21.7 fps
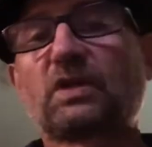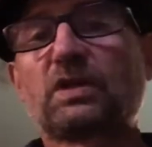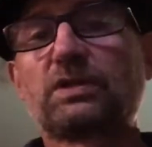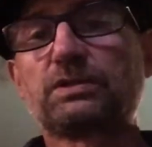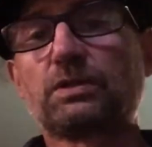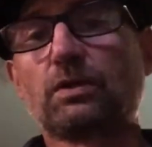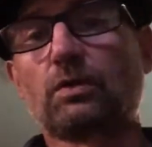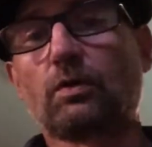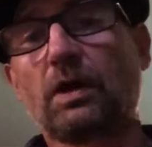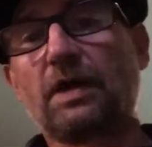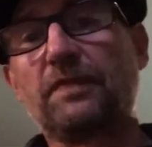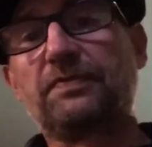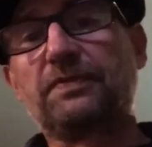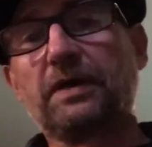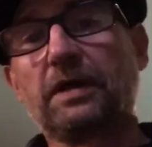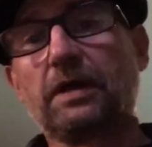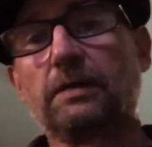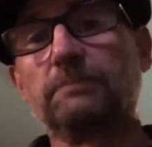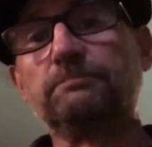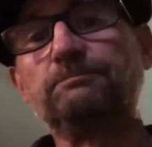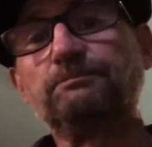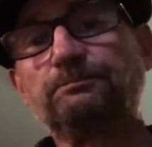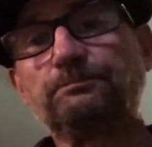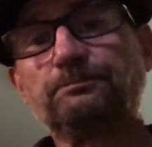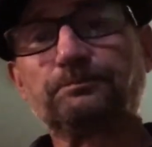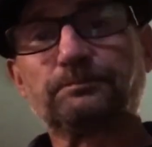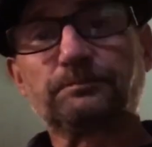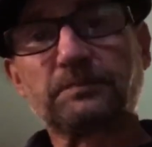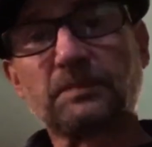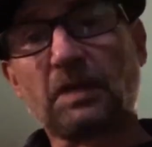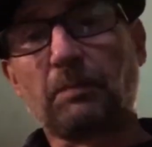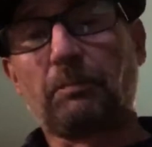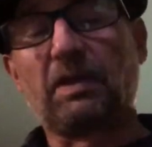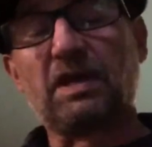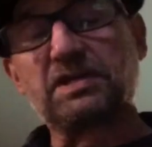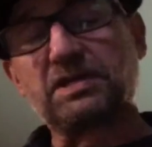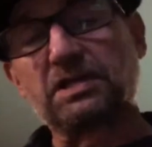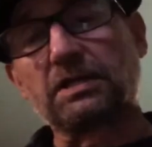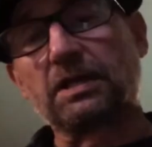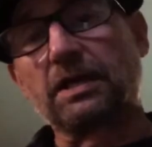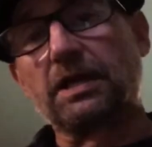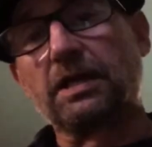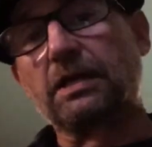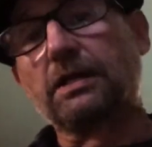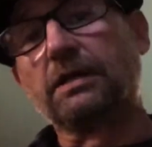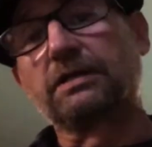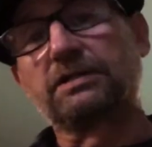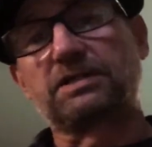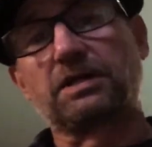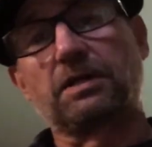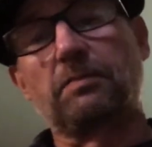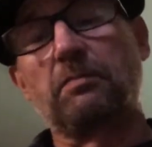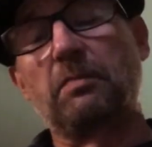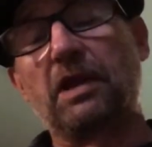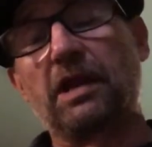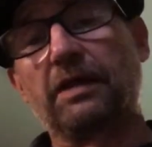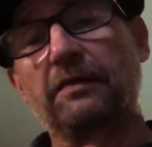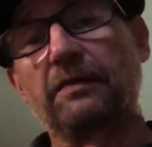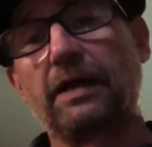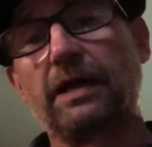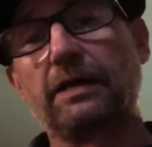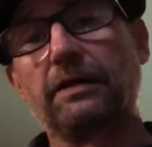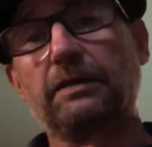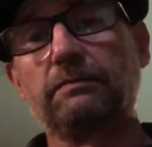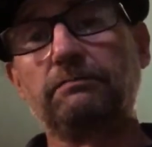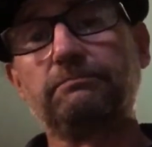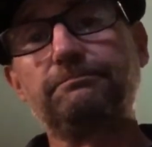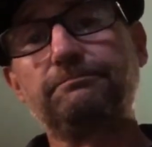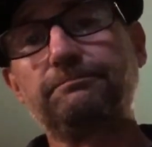So right there, basically it's admitting that